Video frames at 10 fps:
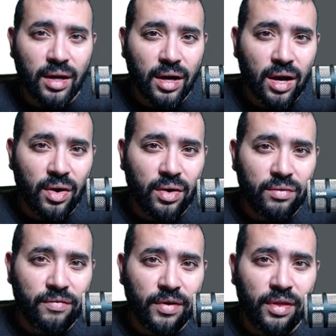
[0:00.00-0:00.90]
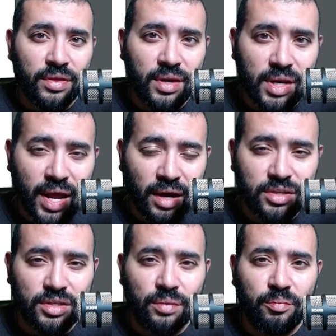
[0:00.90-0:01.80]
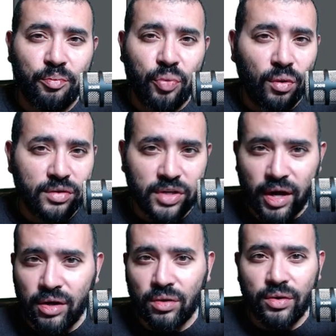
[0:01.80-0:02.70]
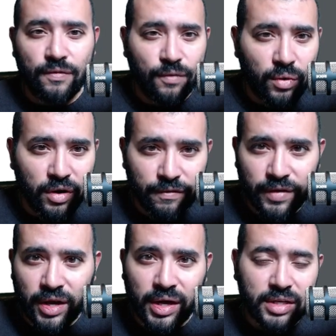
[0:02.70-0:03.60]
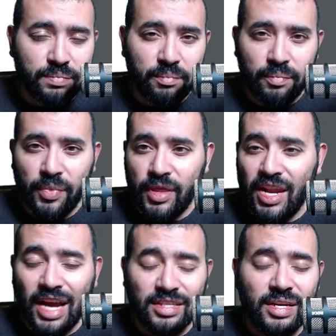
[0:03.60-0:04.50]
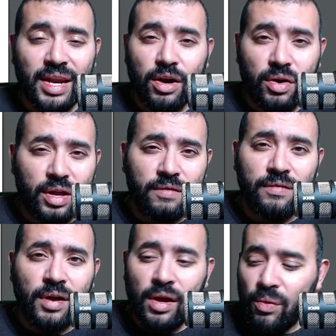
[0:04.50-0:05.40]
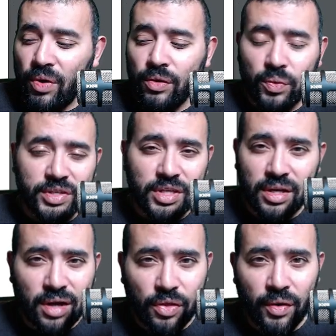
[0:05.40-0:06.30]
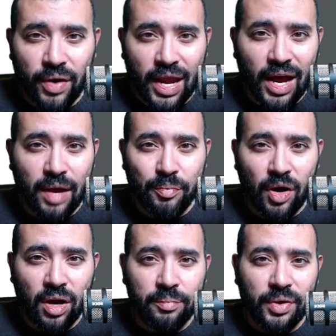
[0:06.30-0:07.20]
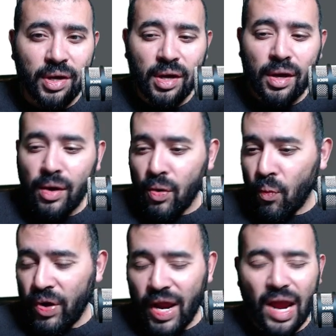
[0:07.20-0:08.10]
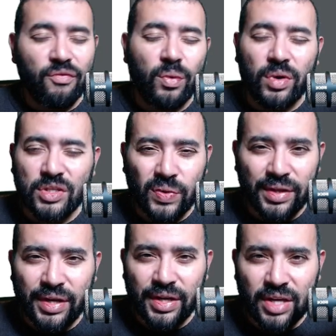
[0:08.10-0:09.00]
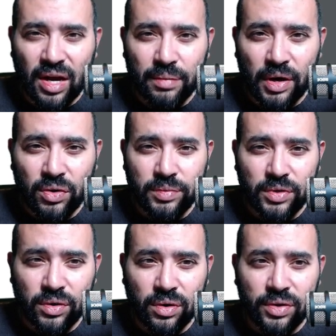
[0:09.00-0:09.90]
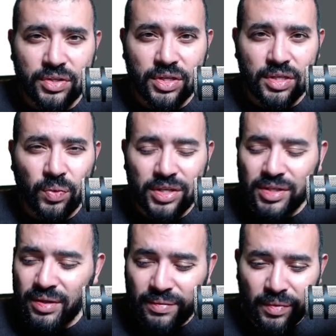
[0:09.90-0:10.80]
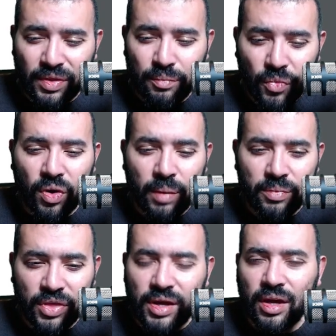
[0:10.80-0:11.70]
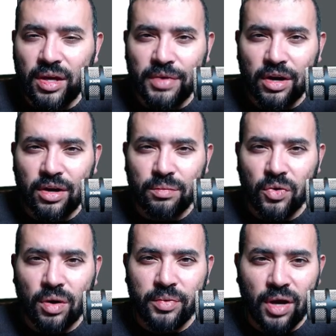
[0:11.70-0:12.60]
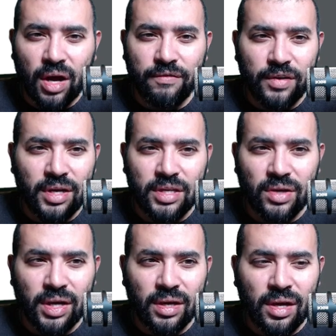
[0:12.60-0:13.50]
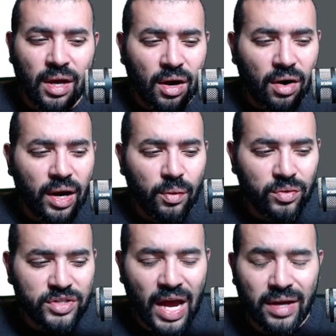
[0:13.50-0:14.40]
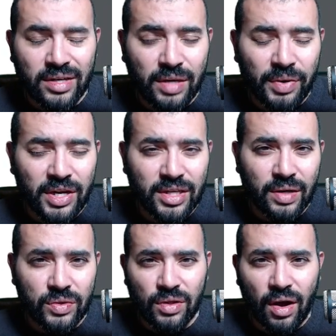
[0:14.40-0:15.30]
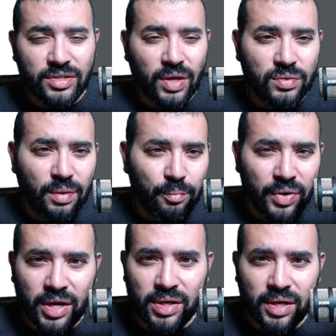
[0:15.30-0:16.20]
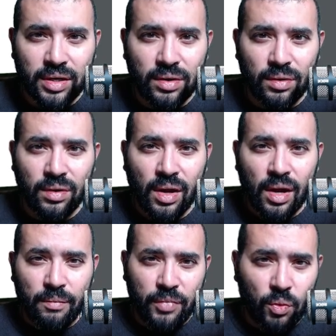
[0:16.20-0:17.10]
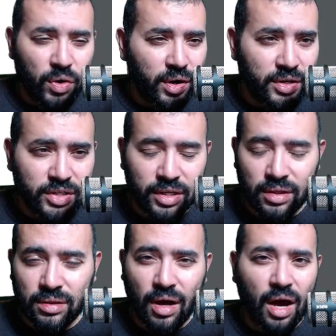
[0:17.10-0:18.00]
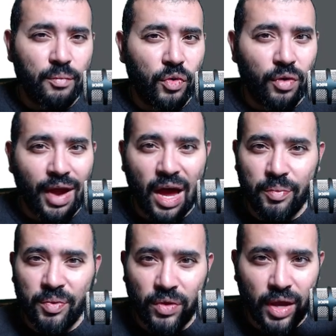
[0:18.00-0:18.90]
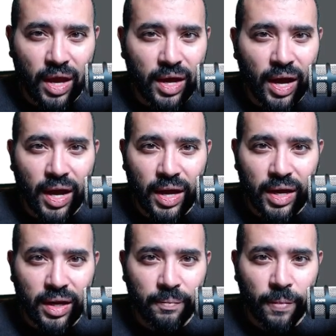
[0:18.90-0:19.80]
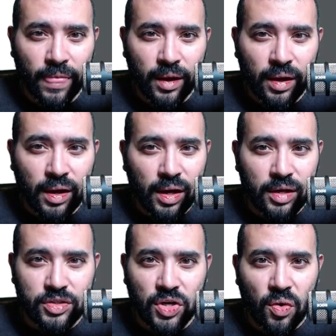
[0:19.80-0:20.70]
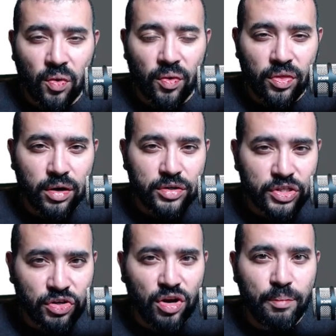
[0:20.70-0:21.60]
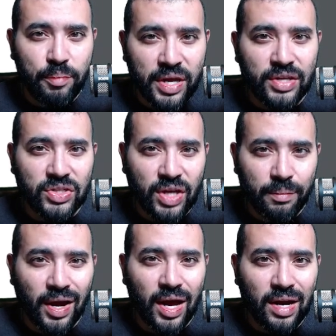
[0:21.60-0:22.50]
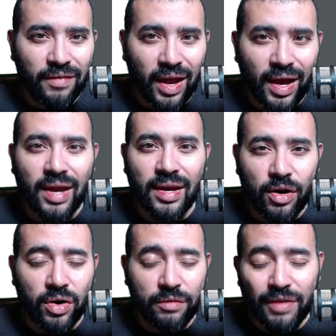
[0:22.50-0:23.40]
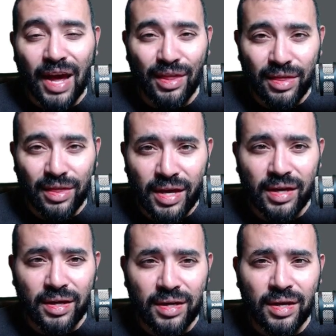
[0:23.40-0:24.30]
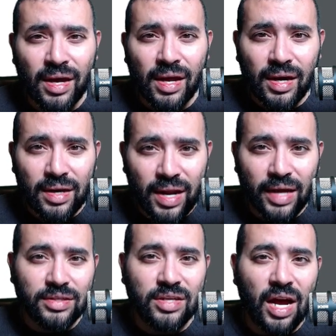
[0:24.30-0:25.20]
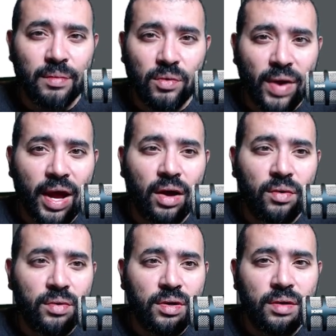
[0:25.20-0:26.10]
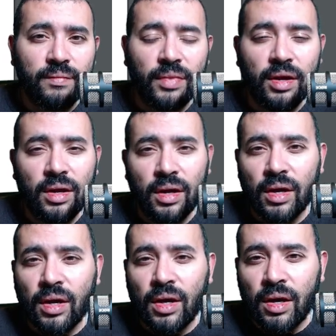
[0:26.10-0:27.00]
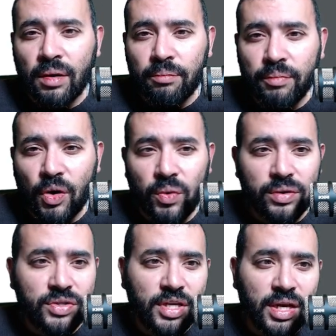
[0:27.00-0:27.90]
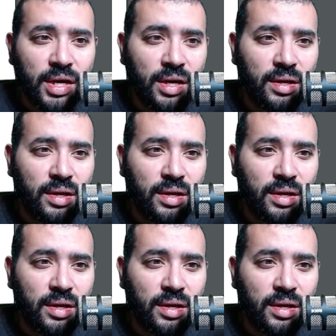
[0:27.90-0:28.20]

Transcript: of the next bull cycle, euphoria phase, the next narrative, whether we see another AI pump, when everyone's really excited about cryptocurrencies, which the more I'm thinking about it, the more I'm confident. It's like, all right, Chat GPT was launched. That was a big deal, but we're going to see a lot more happen with AI. And so there should be some kind of AI narrative, I think, next time around but we'll see.